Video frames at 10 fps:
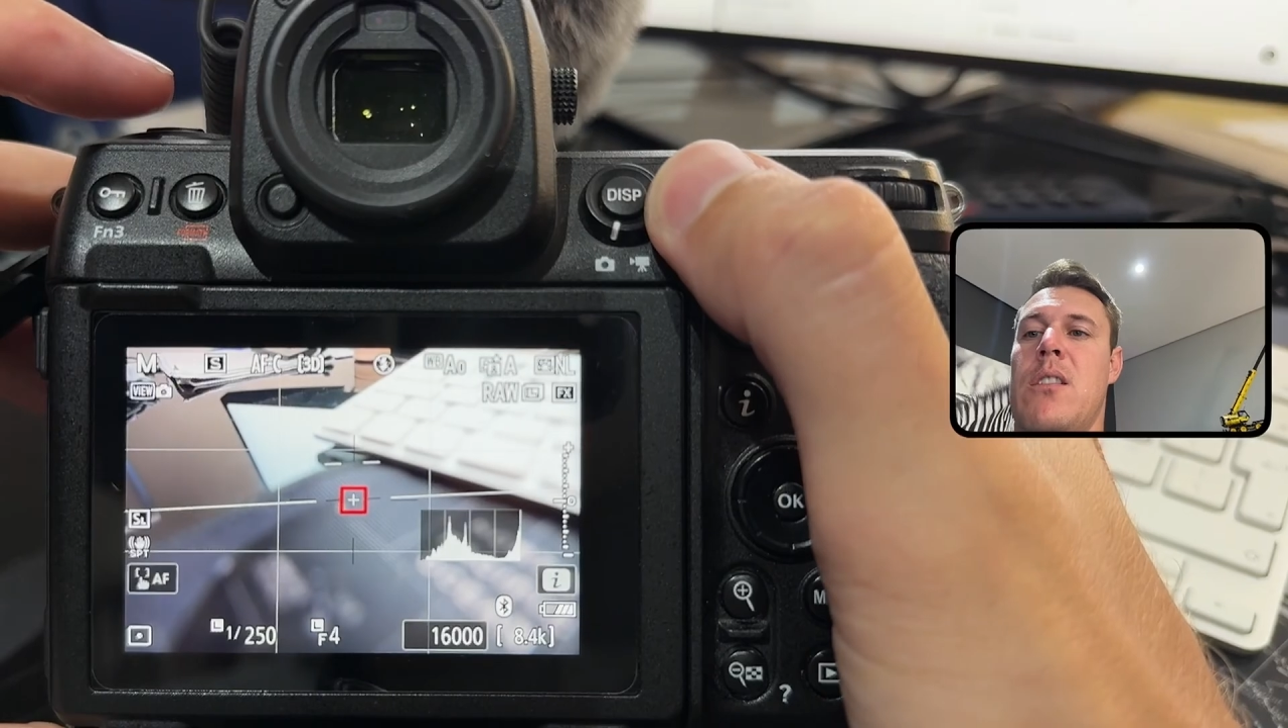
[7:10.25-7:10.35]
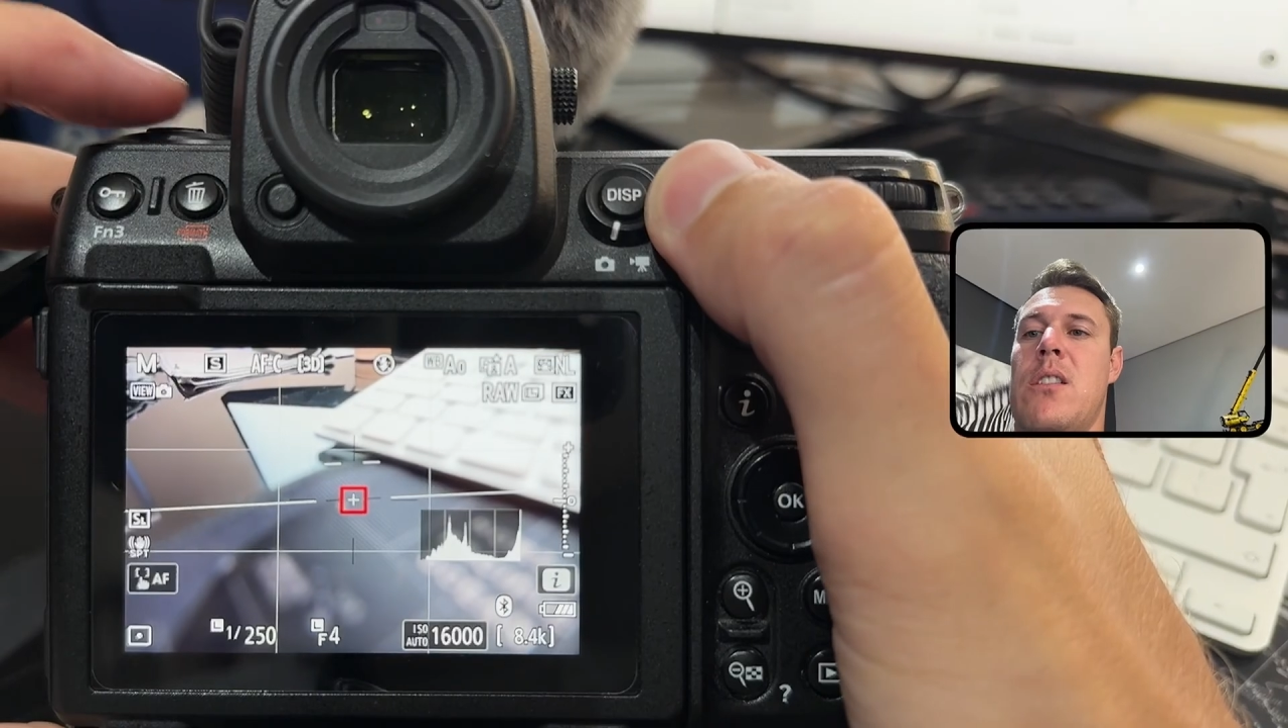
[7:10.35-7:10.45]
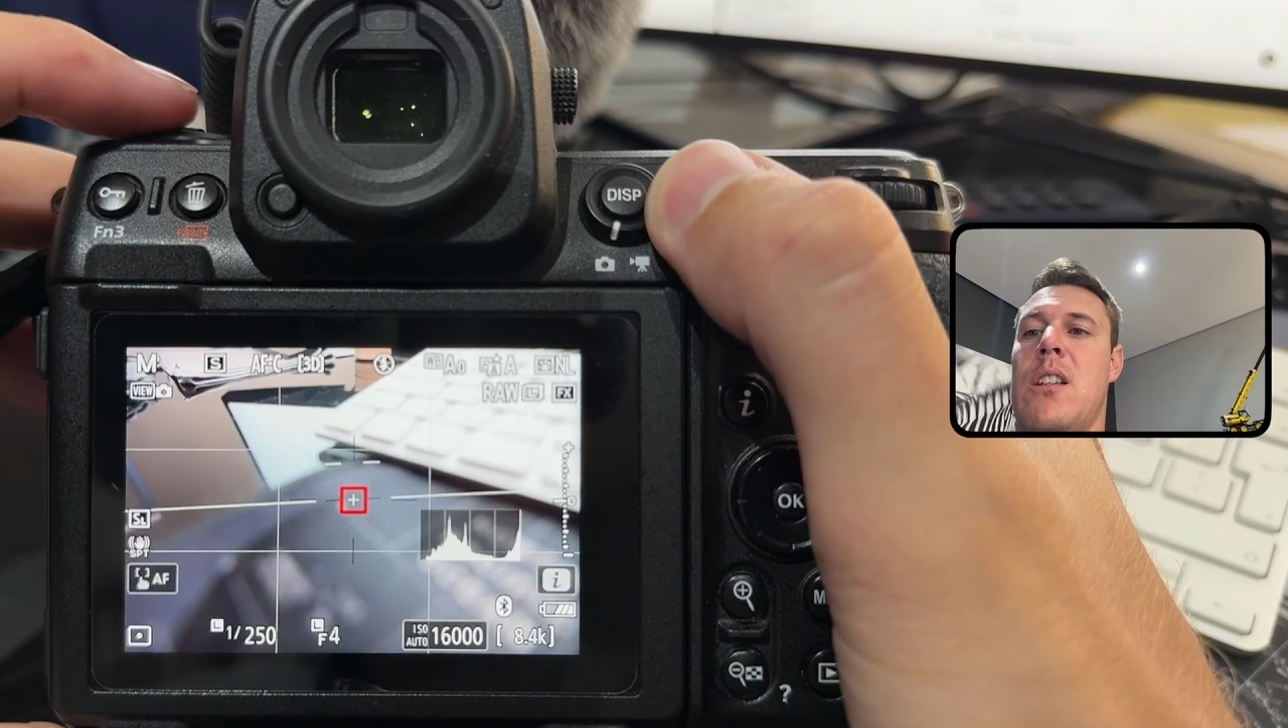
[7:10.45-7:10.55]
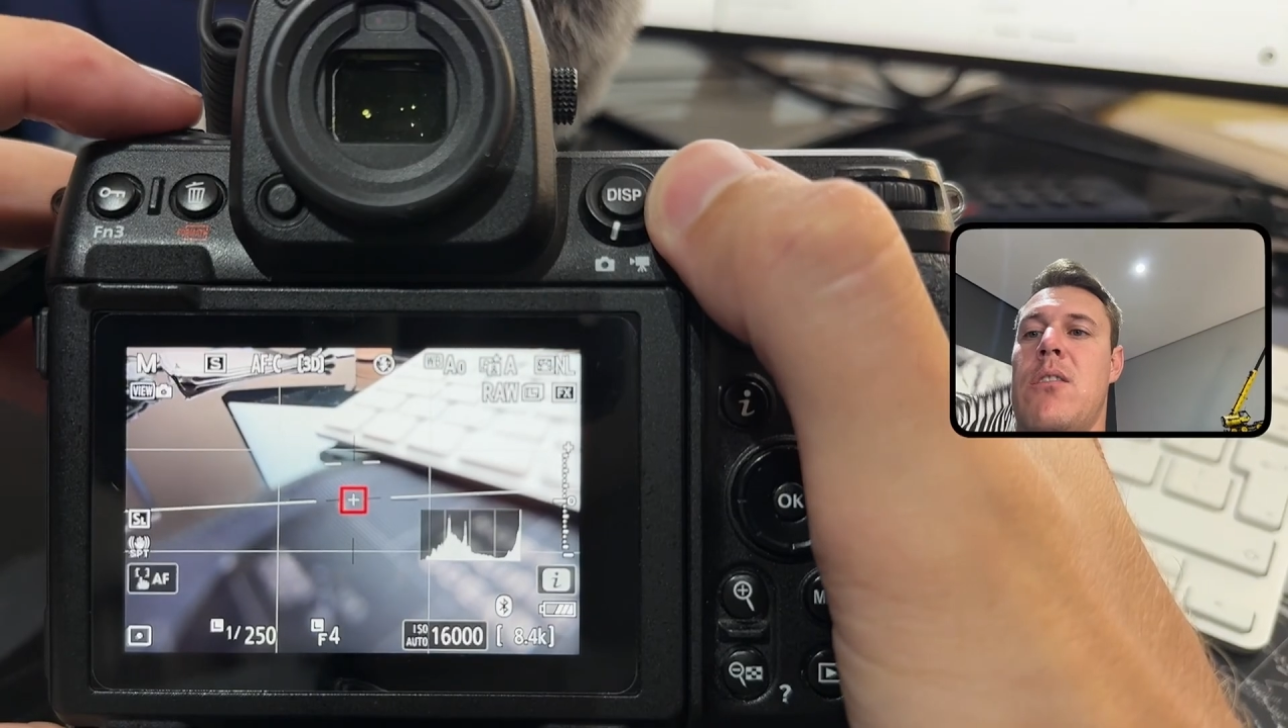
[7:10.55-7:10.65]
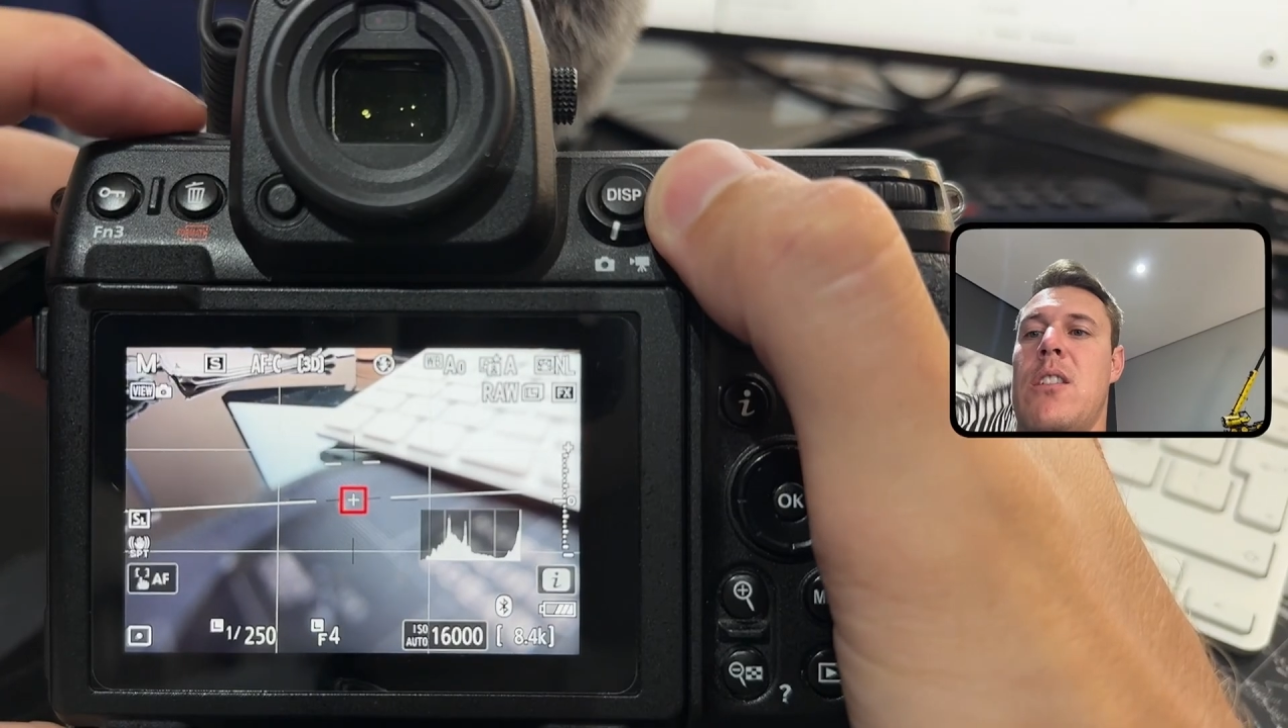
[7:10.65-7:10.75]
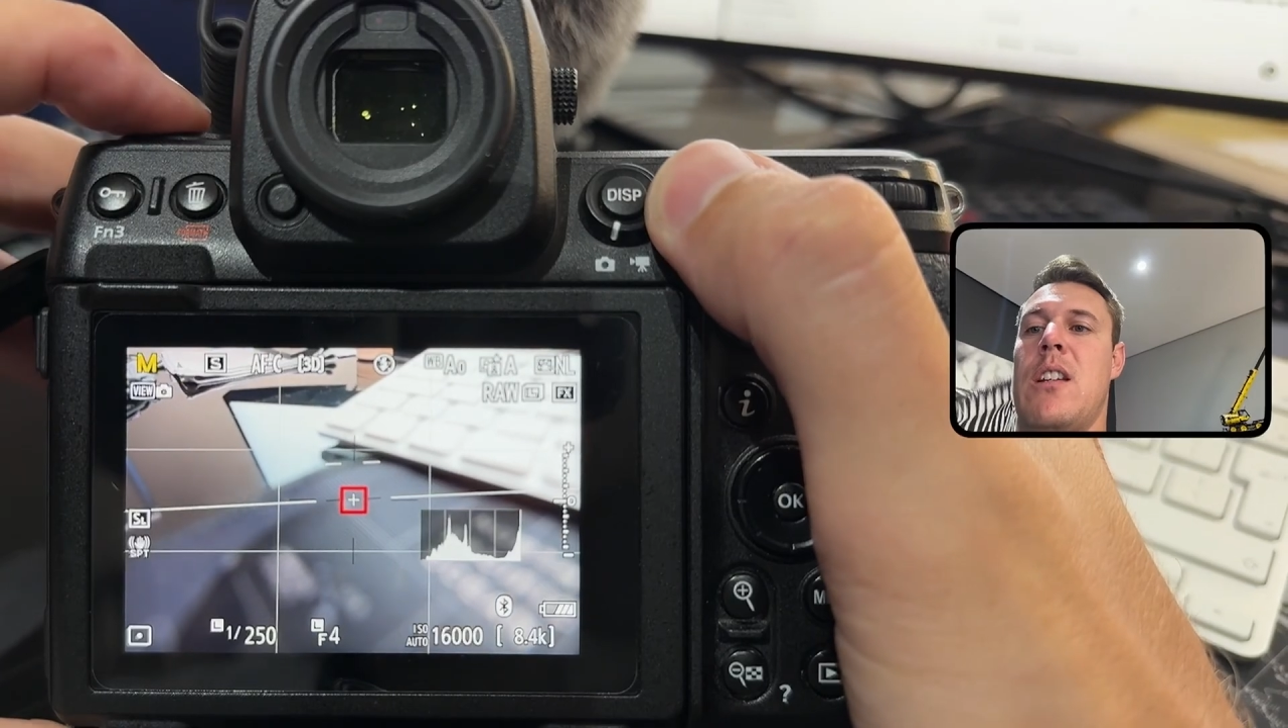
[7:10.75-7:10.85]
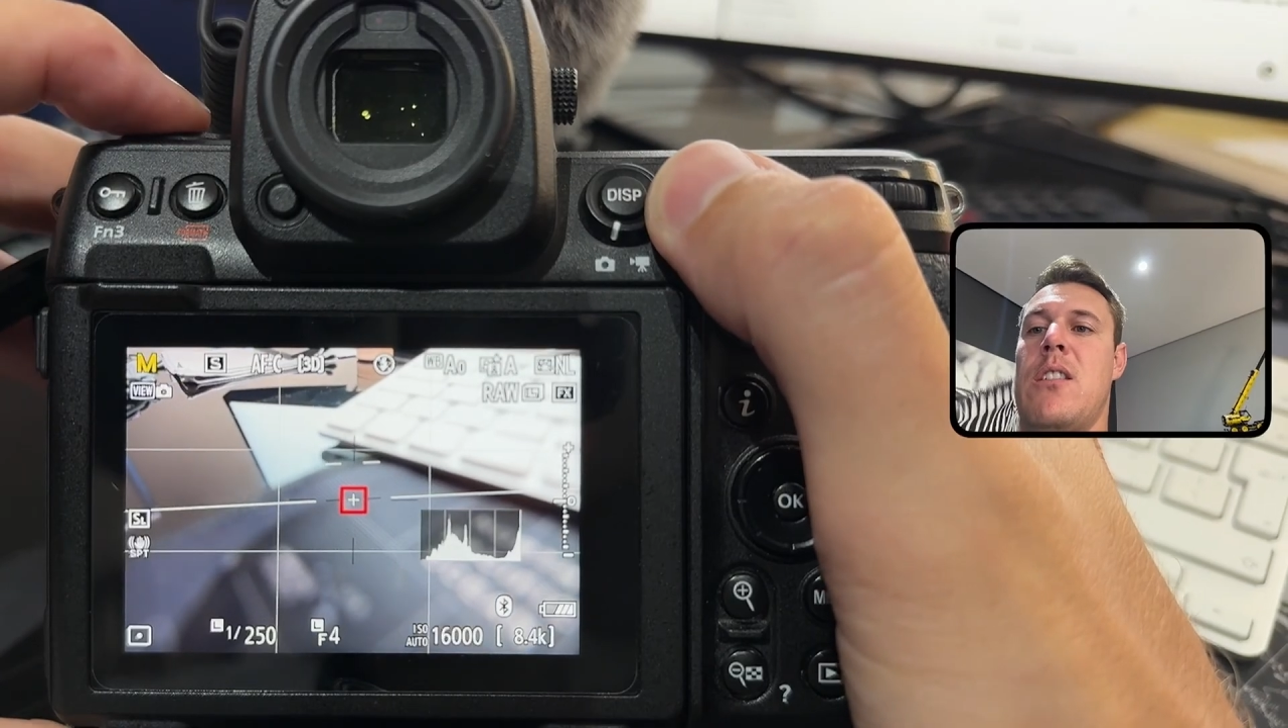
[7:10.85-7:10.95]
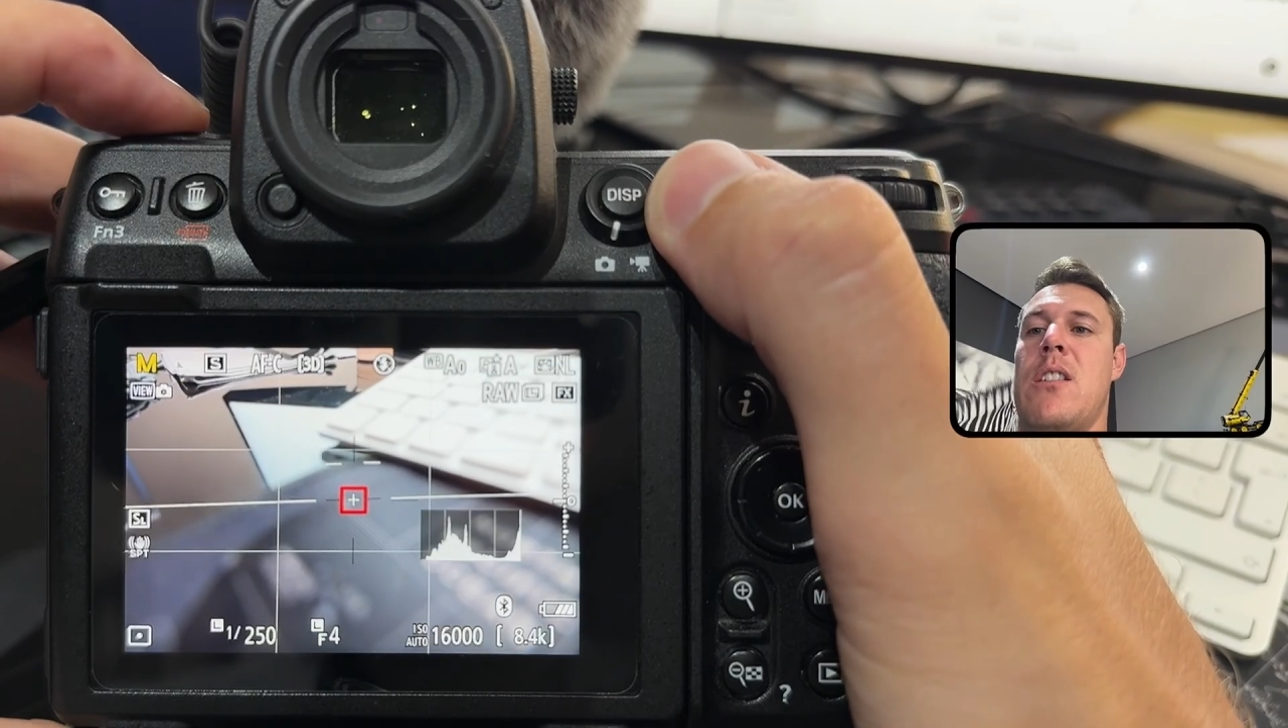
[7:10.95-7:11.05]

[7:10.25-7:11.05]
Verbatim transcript: So as